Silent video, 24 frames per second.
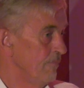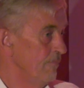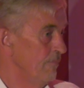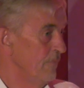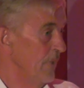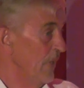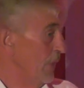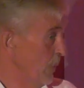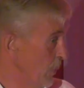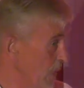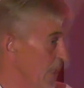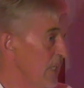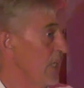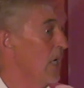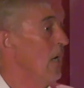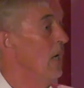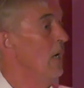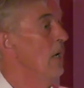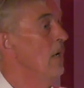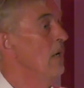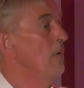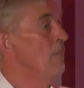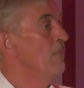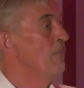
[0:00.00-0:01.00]
But it will
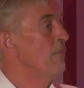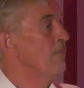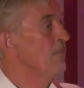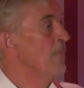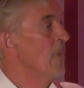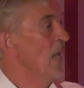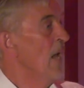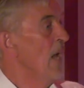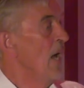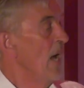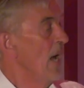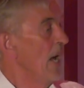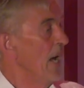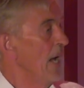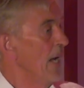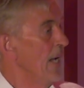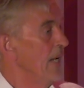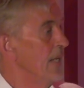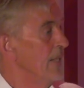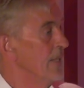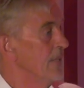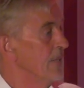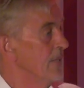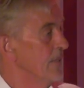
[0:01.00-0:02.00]
occur,
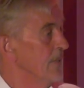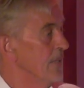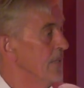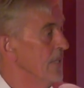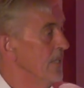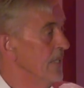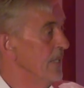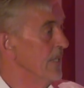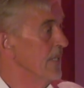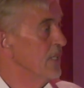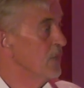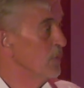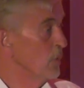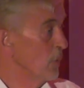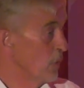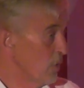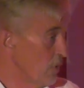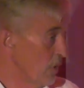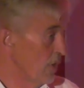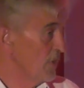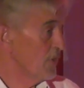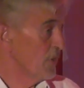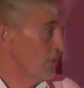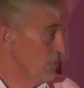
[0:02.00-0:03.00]
and the leaders will
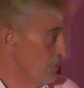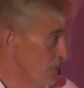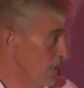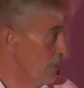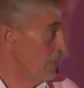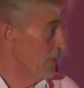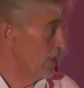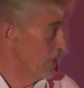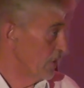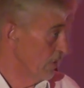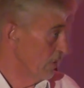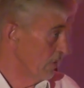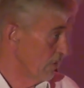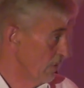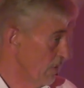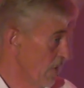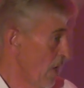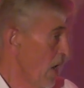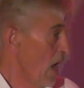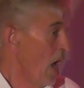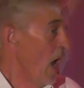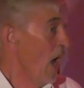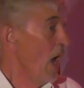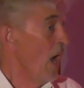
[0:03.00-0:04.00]
cross a Rubicon
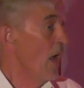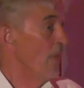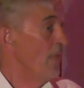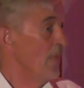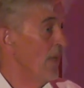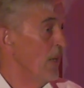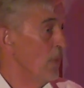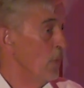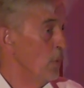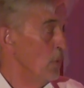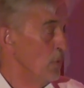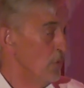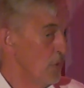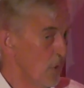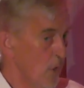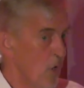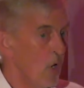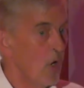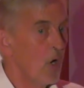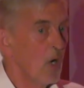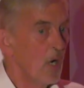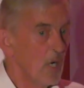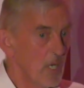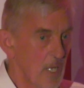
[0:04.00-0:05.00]
and they will
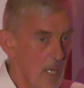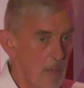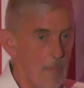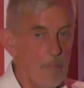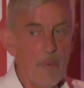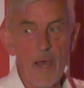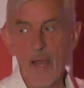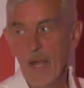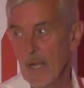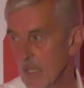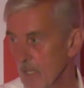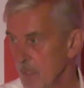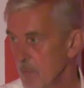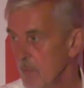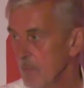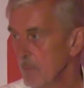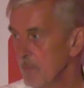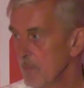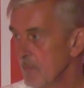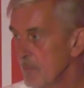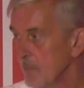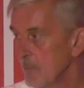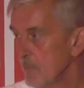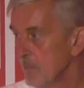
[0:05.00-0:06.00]
not come back.
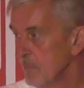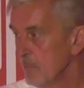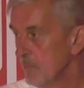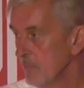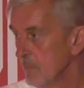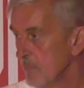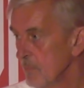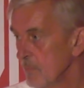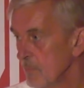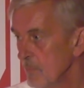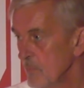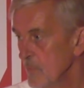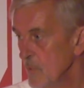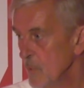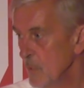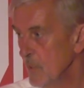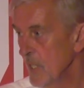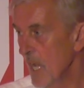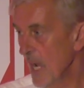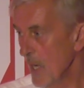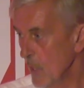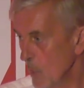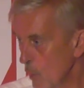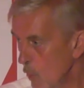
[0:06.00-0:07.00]
You
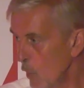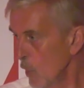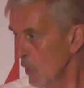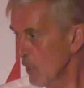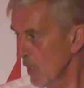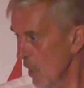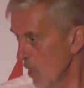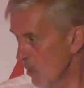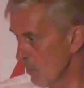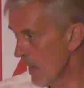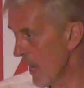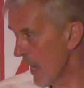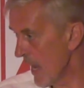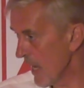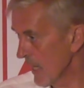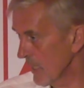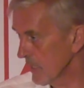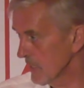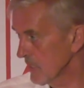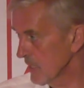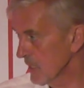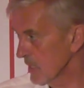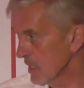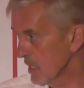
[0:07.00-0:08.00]
cannot go
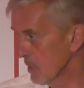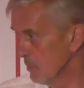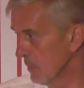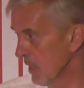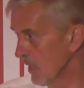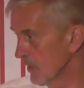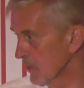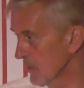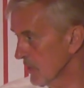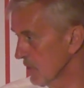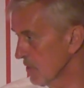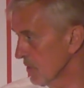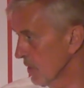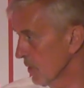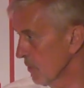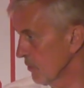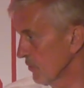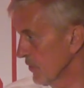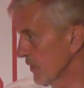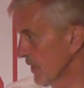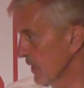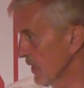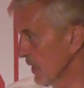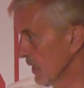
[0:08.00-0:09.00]
back to command and control
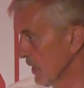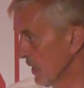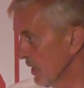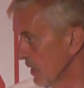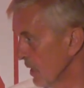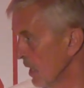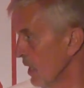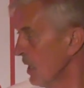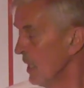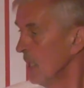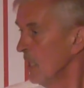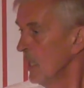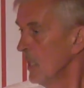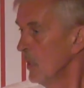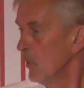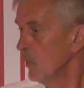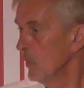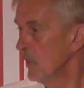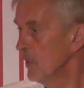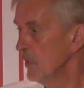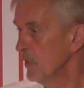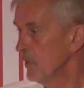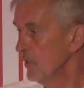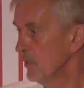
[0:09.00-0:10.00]
thinking
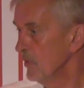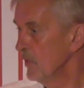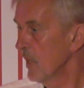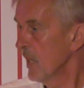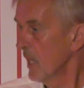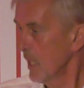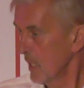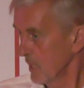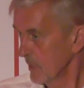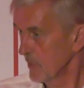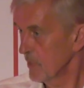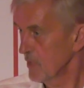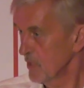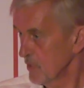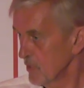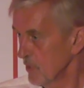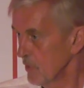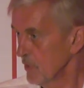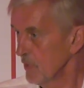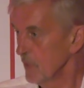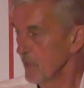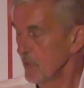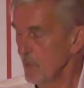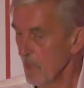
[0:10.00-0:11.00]
when you've
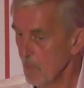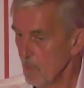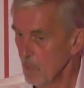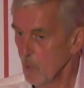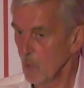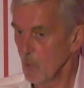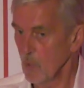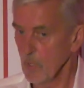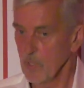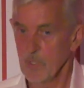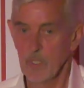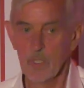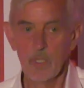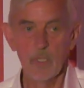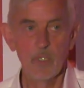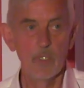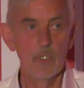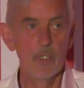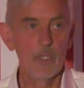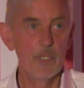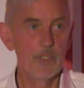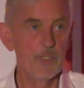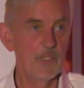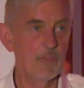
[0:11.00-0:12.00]
understood and employed
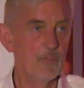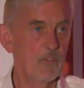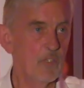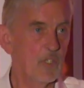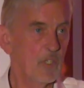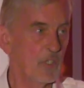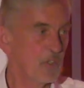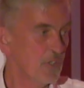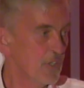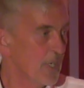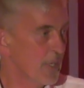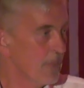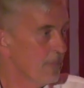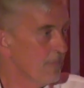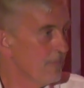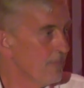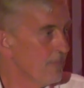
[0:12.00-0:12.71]
a different logic.